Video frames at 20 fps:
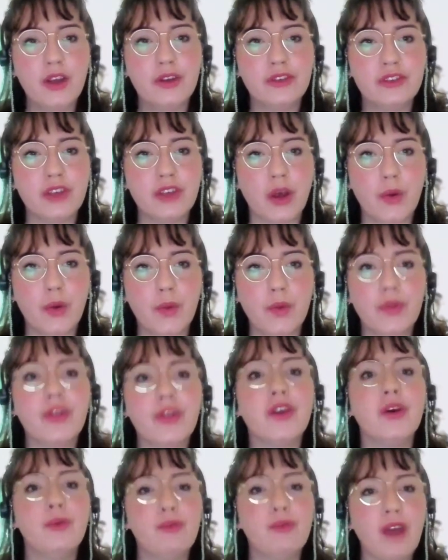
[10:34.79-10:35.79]
So
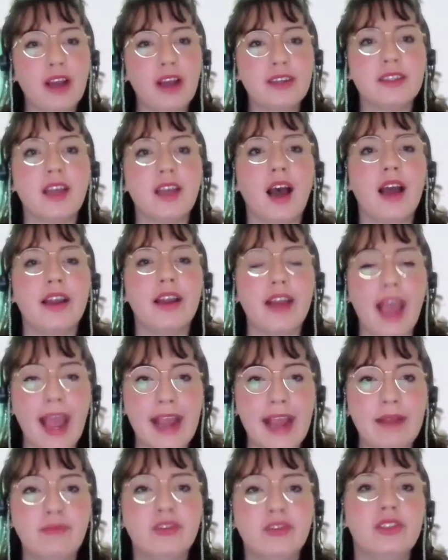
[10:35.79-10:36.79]
the Good Practice Guide
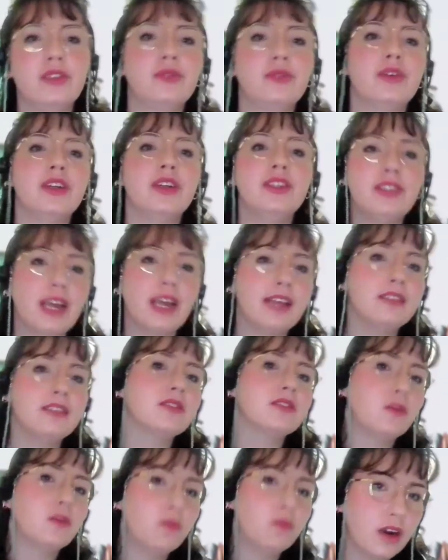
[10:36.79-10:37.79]
aimed to
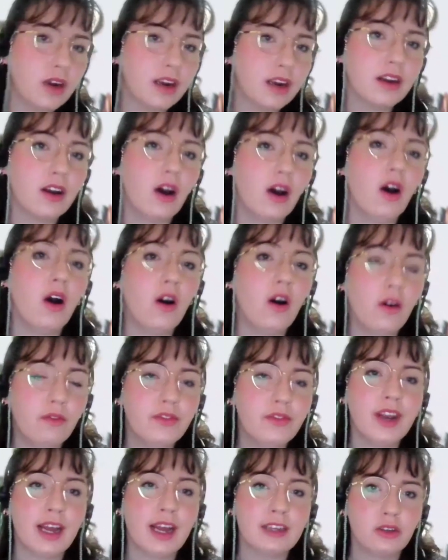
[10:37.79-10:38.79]
condense the work
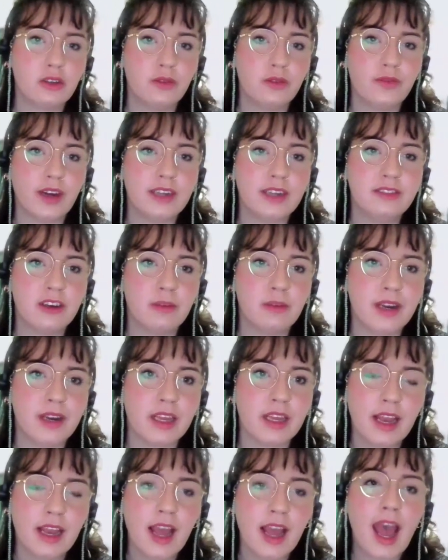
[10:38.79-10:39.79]
of the National Advisory
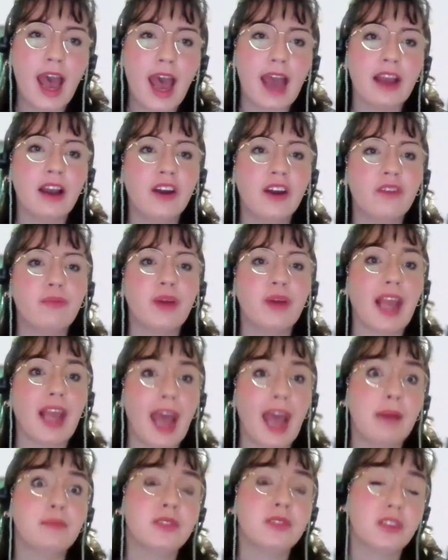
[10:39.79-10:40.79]
Committee and kind of put a
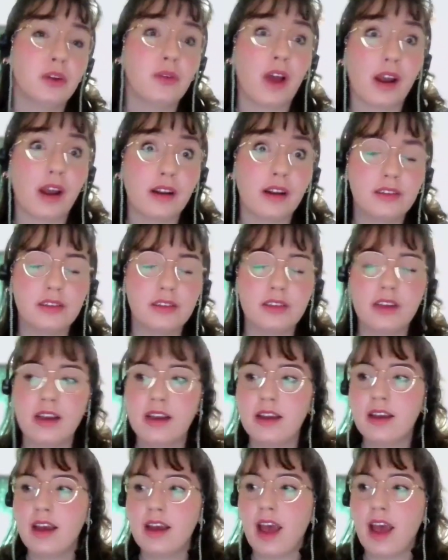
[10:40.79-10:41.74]
capstone on it,